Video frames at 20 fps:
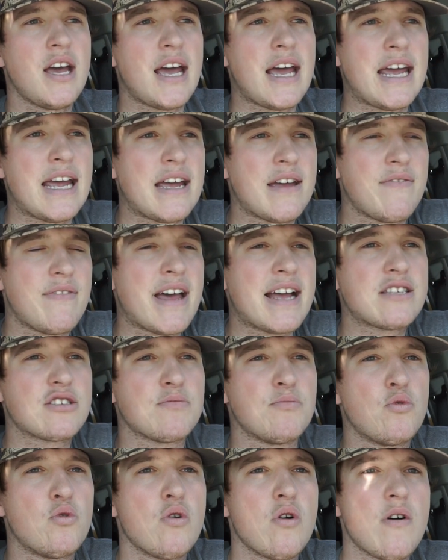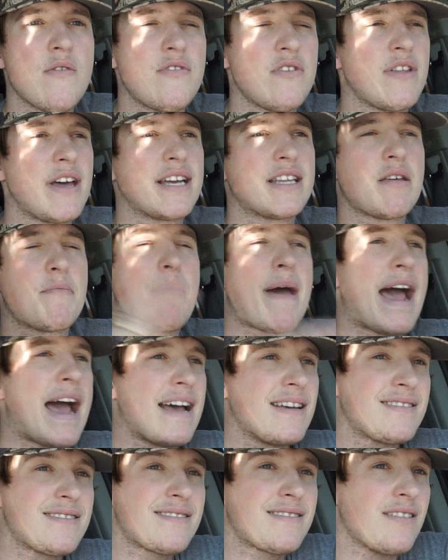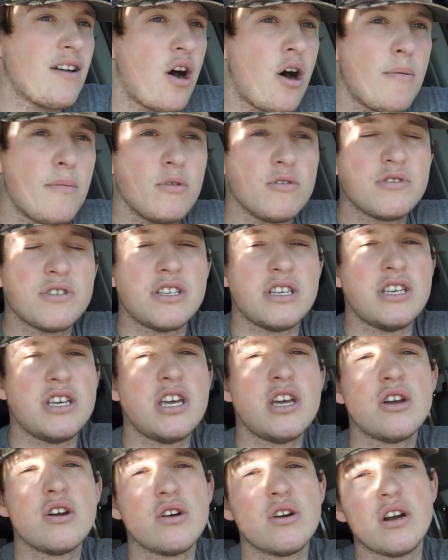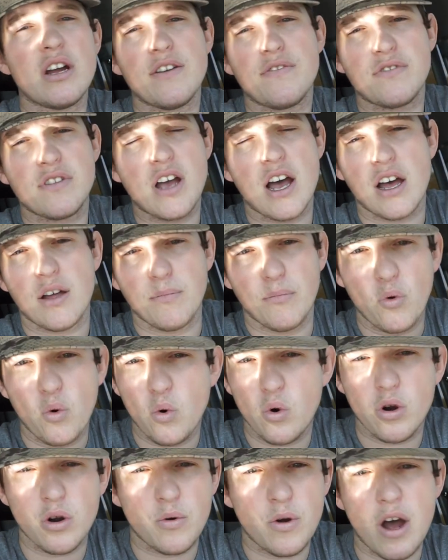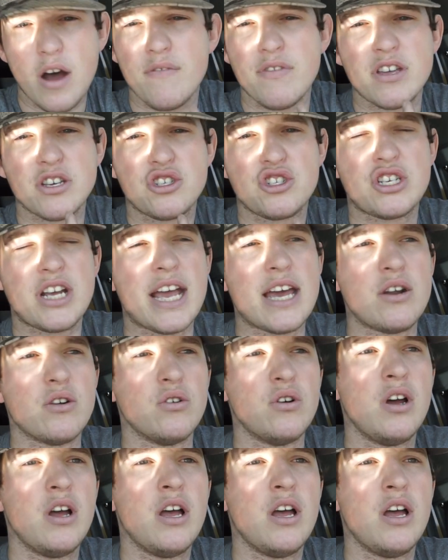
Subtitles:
and that's more than like the past almost year, if not more, of this channel.